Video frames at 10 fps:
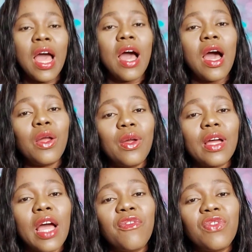How
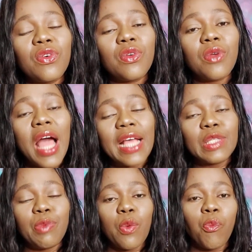long have you
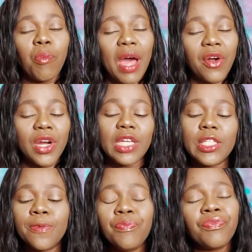guys been married?